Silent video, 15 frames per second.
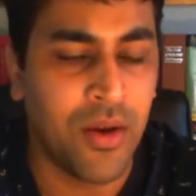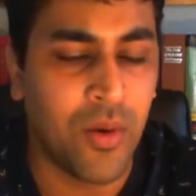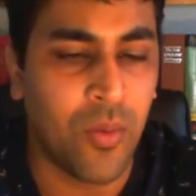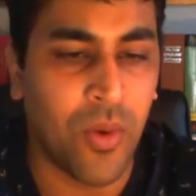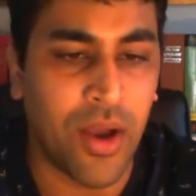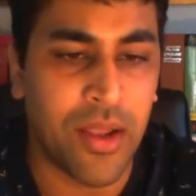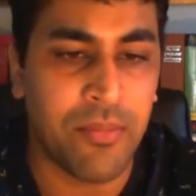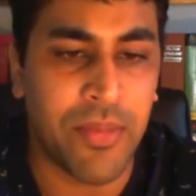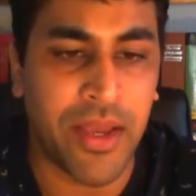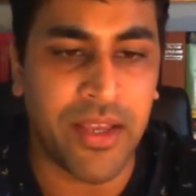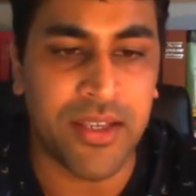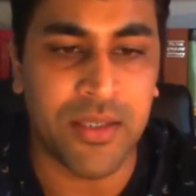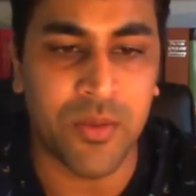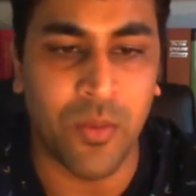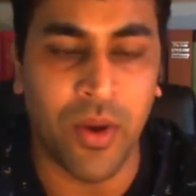1
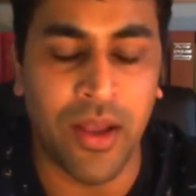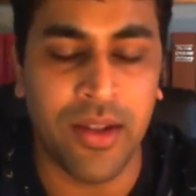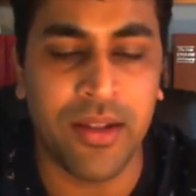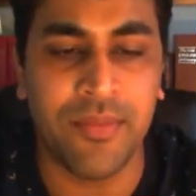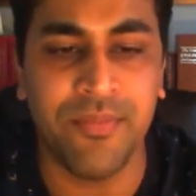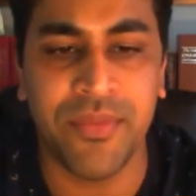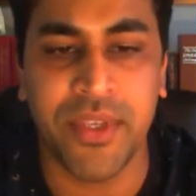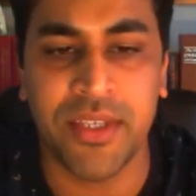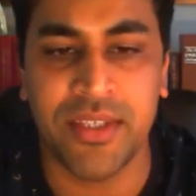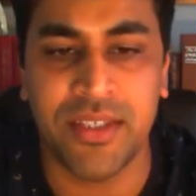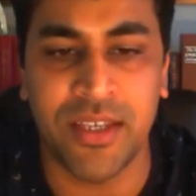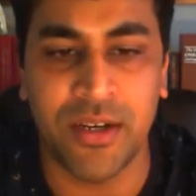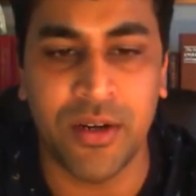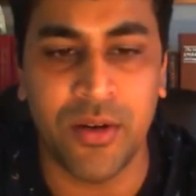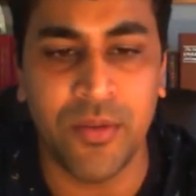minus 1 is
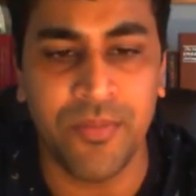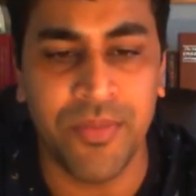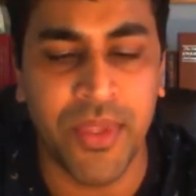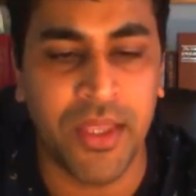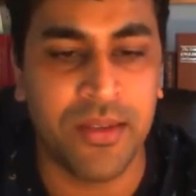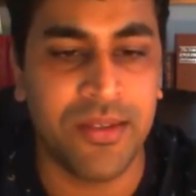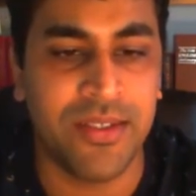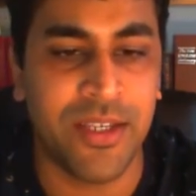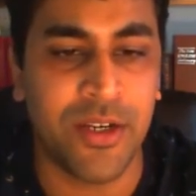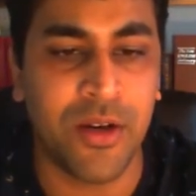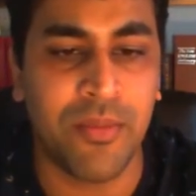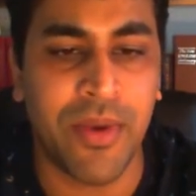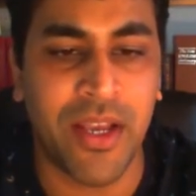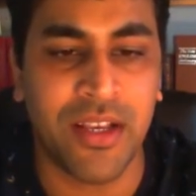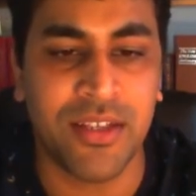0.
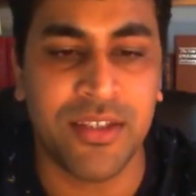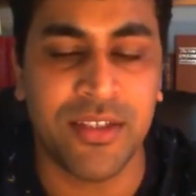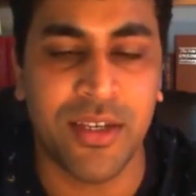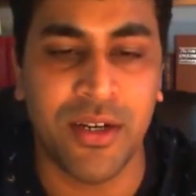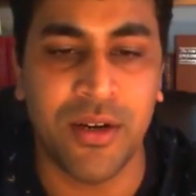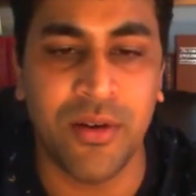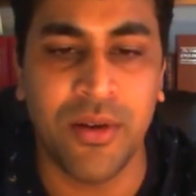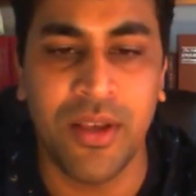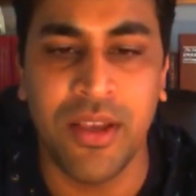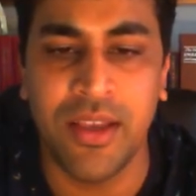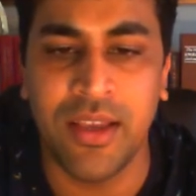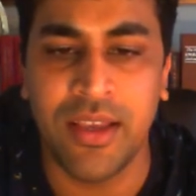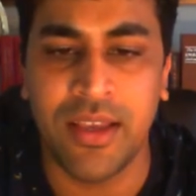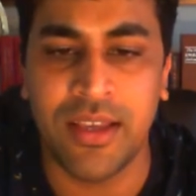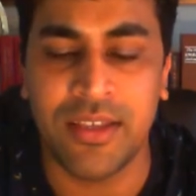0 minus 0
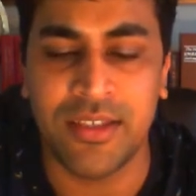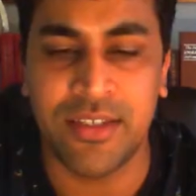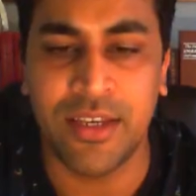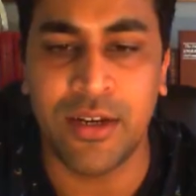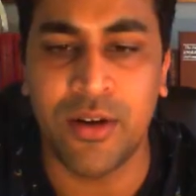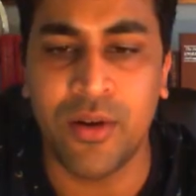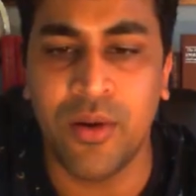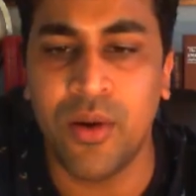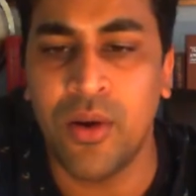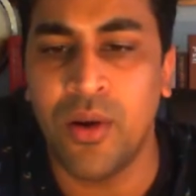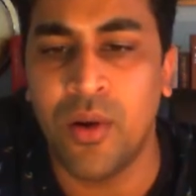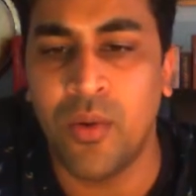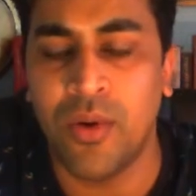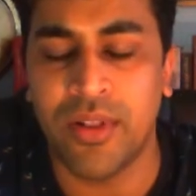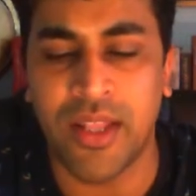is 0
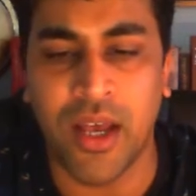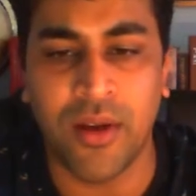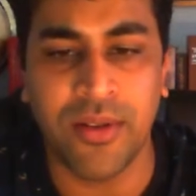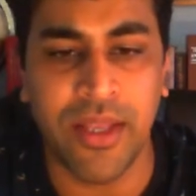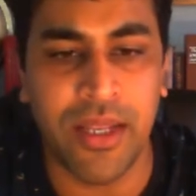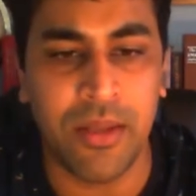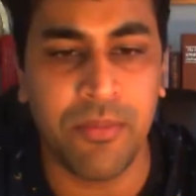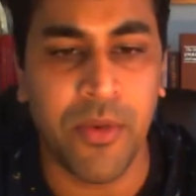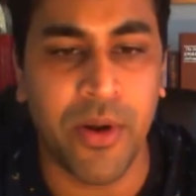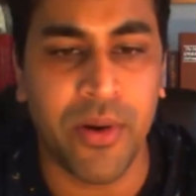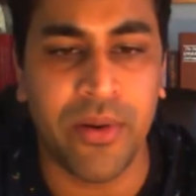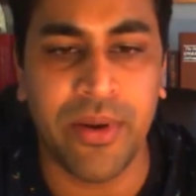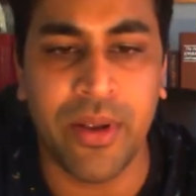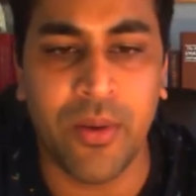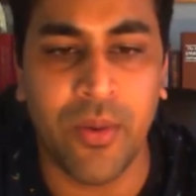without any
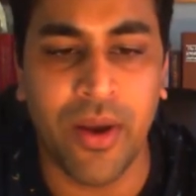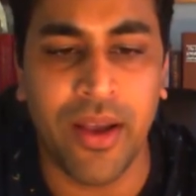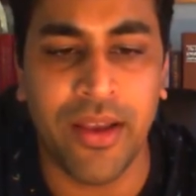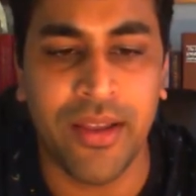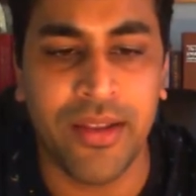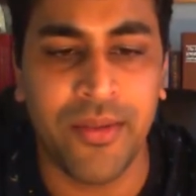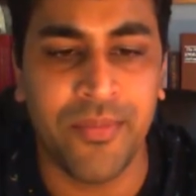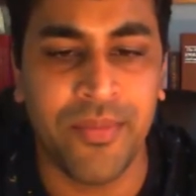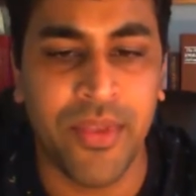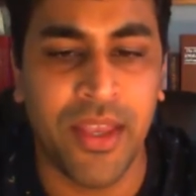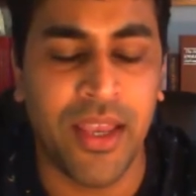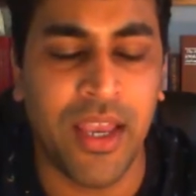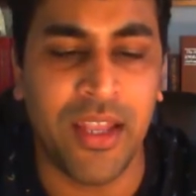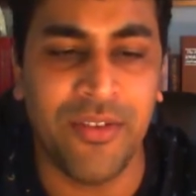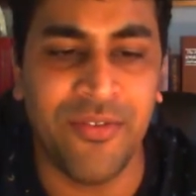borrow required.
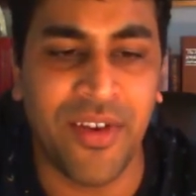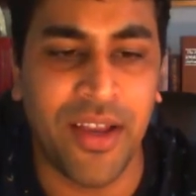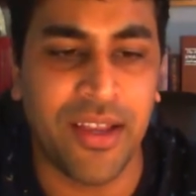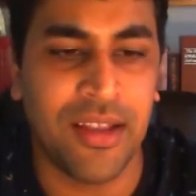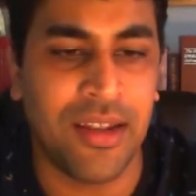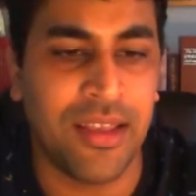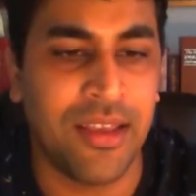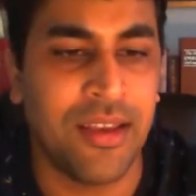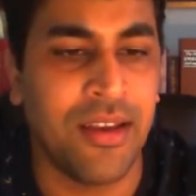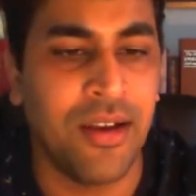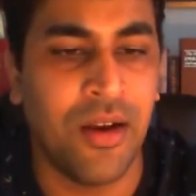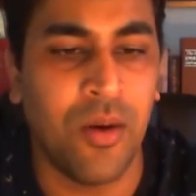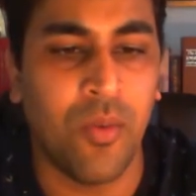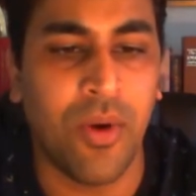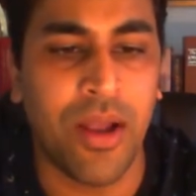And finally,
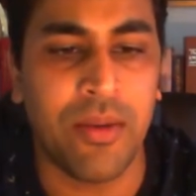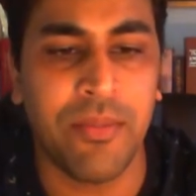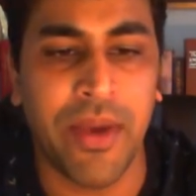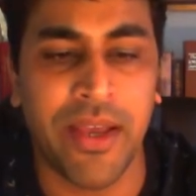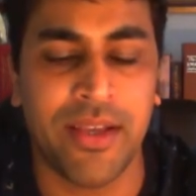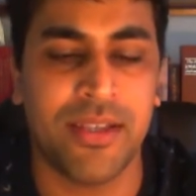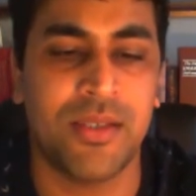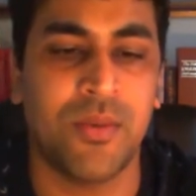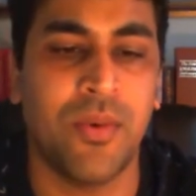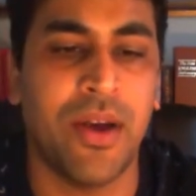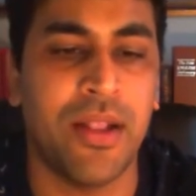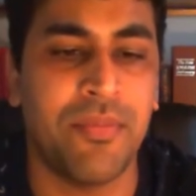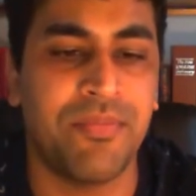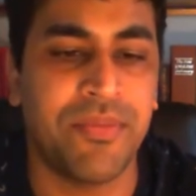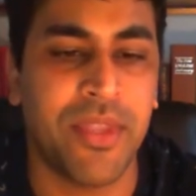1 minus
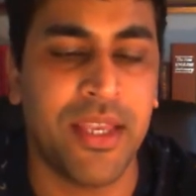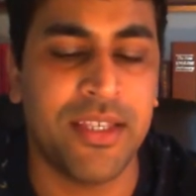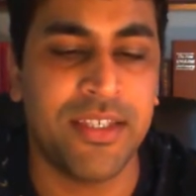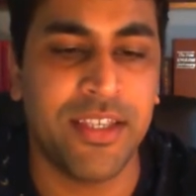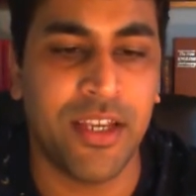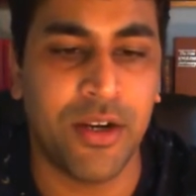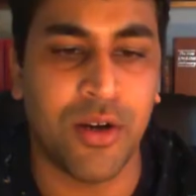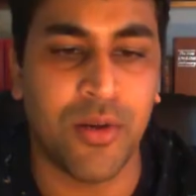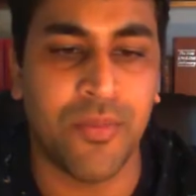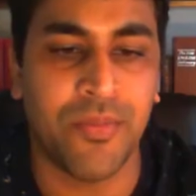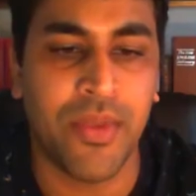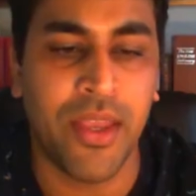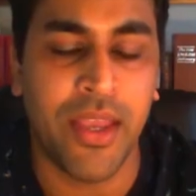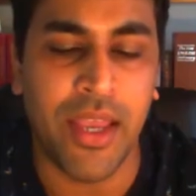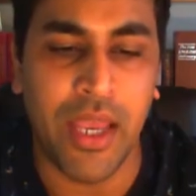1 is 0.
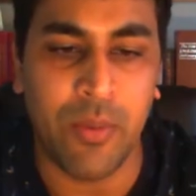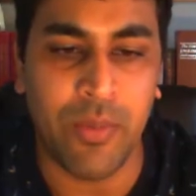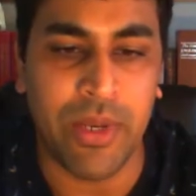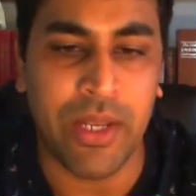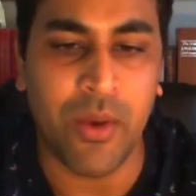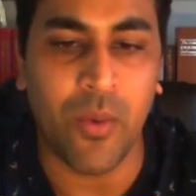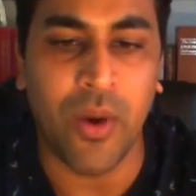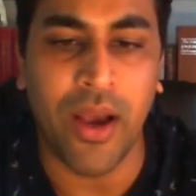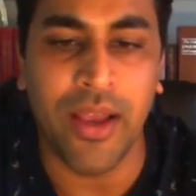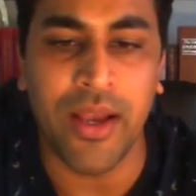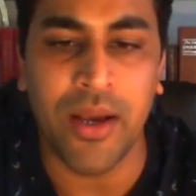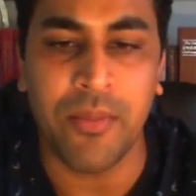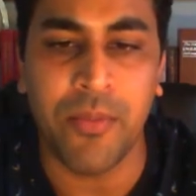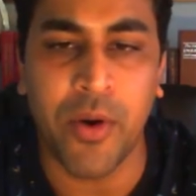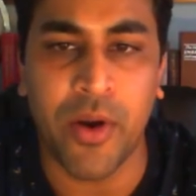And we
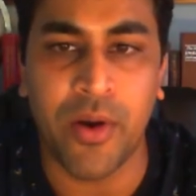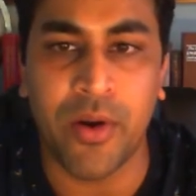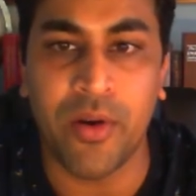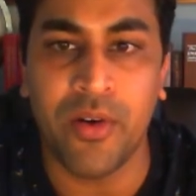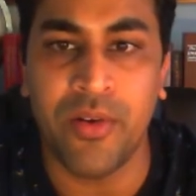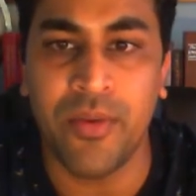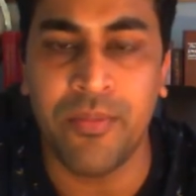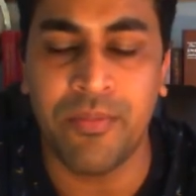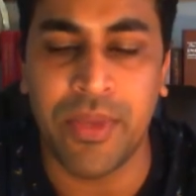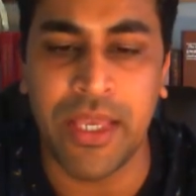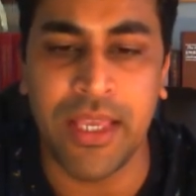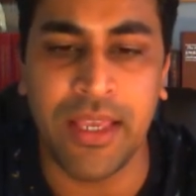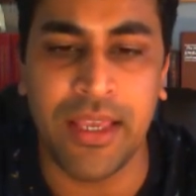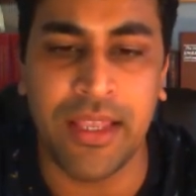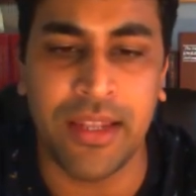require a borrow,
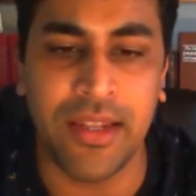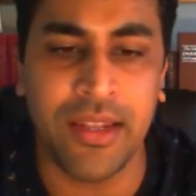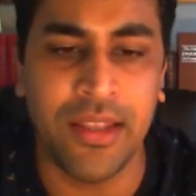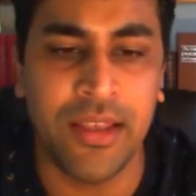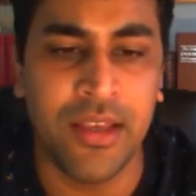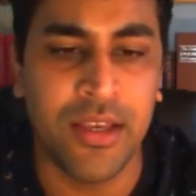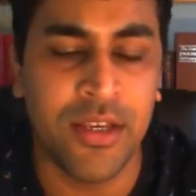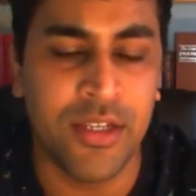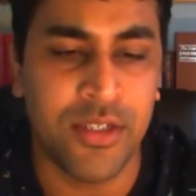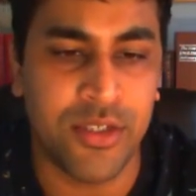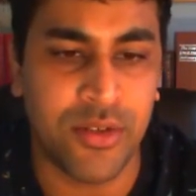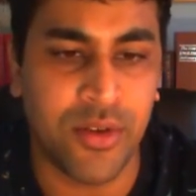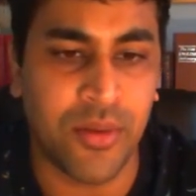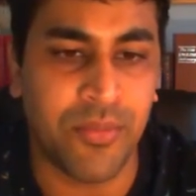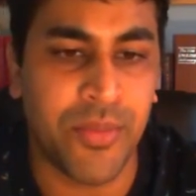b in,
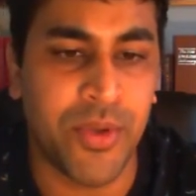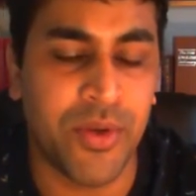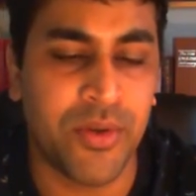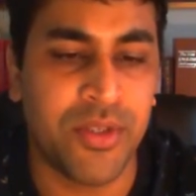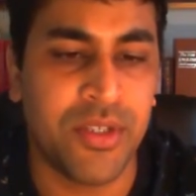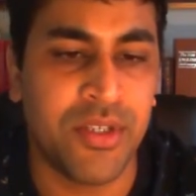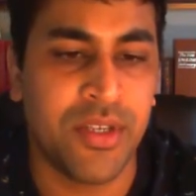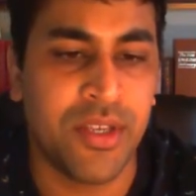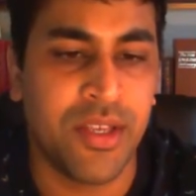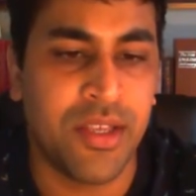to compute